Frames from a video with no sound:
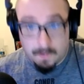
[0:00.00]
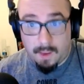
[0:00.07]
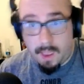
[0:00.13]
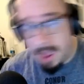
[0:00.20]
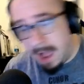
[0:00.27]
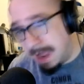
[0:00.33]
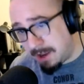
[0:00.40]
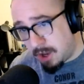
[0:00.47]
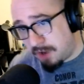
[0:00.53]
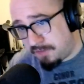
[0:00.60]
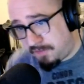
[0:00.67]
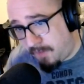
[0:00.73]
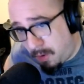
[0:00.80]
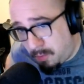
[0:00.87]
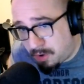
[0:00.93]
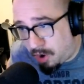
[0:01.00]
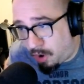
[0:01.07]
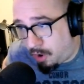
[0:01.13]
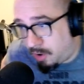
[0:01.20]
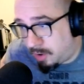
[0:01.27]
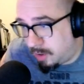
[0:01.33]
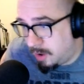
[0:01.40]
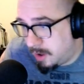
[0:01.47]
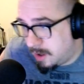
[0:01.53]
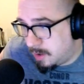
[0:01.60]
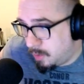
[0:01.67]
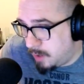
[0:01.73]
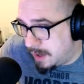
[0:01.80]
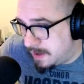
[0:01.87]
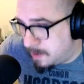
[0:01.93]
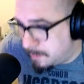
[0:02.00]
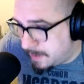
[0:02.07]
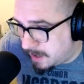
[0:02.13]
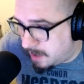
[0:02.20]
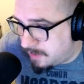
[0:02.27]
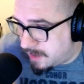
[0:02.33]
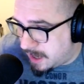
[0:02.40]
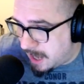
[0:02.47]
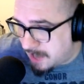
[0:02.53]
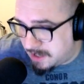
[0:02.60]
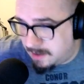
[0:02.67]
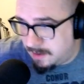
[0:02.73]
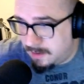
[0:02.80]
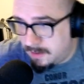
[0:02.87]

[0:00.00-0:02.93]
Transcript: I got a phone call in the middle of the night.